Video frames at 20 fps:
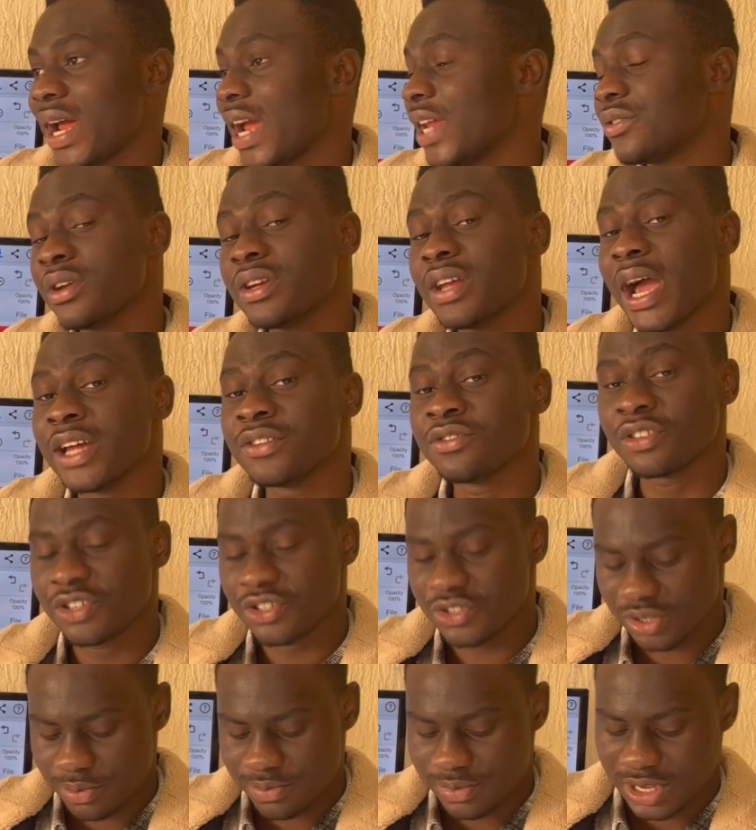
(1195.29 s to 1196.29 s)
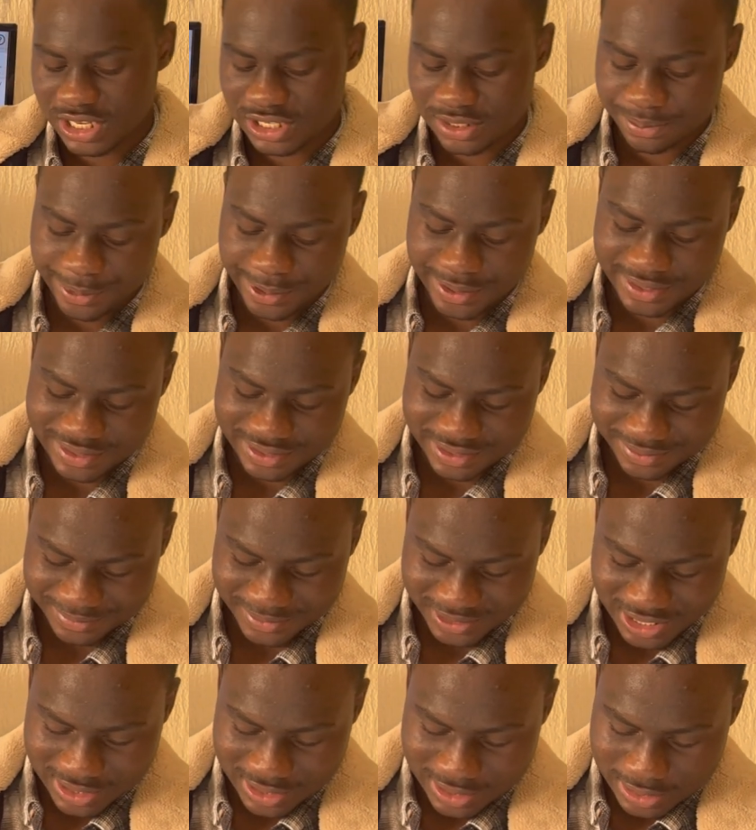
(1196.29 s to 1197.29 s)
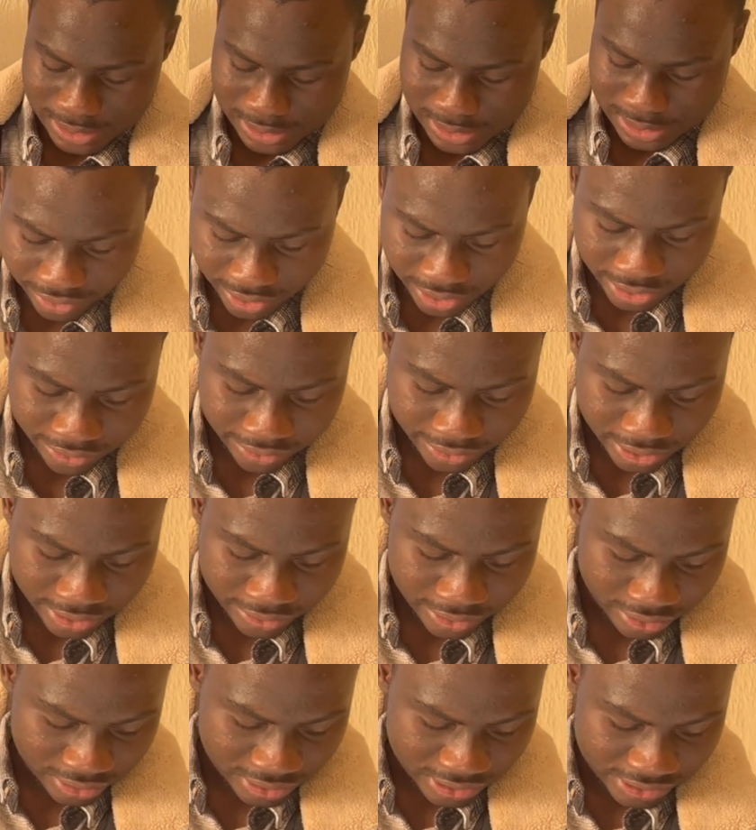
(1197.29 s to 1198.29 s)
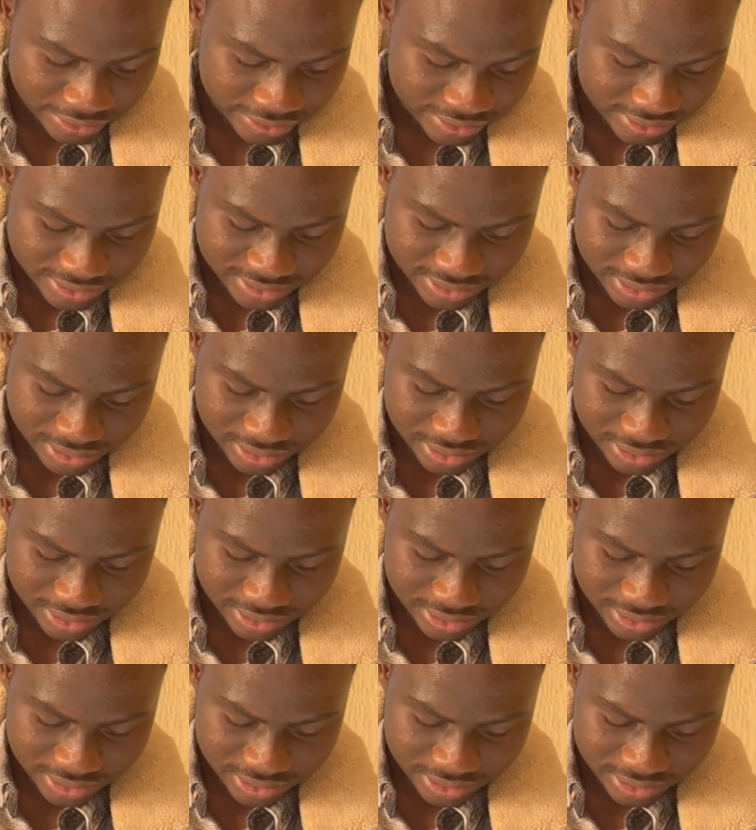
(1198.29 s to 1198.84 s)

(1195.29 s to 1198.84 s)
I trade it sometimes, but irregularities in